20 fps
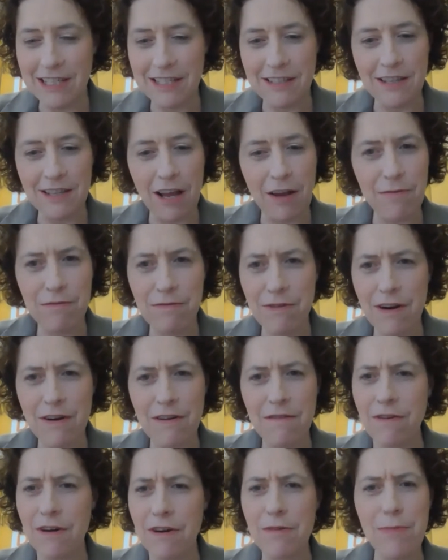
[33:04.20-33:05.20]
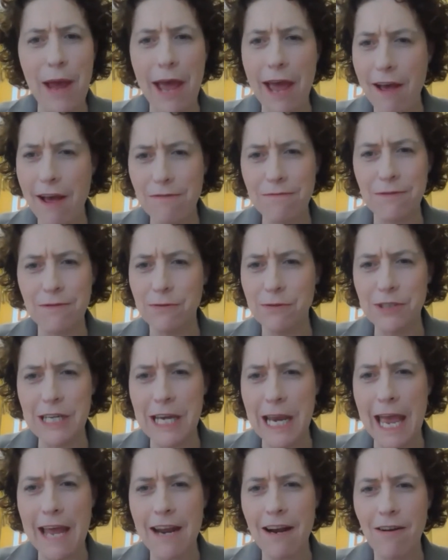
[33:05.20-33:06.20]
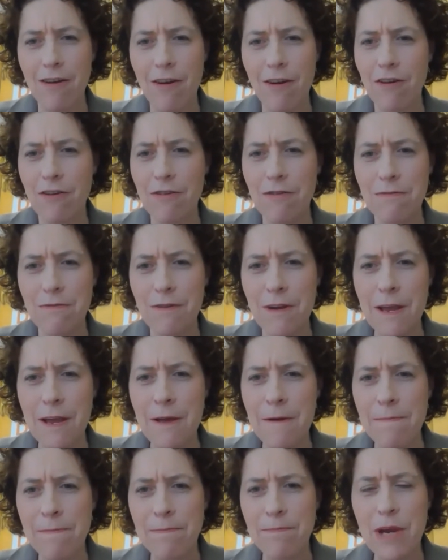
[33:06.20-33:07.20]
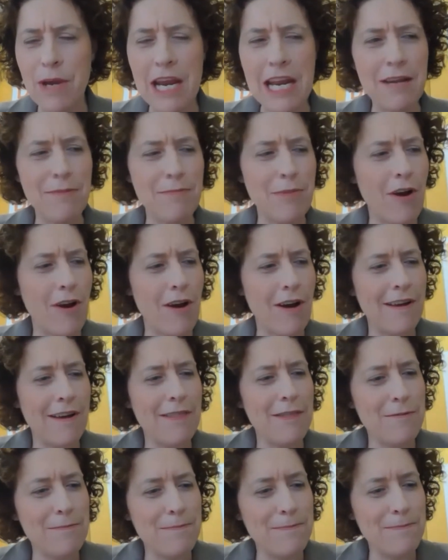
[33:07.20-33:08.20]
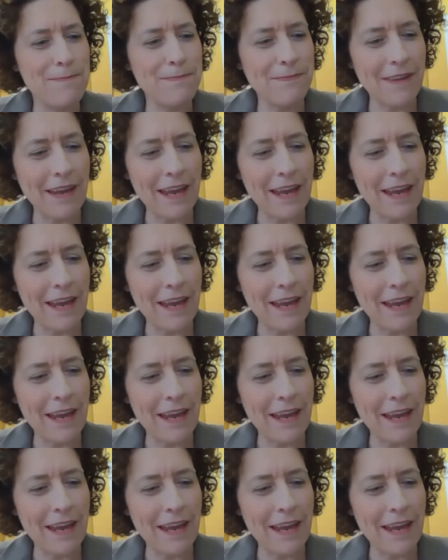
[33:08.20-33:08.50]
to, are very, very powerful. She had a lot of meaning behind them.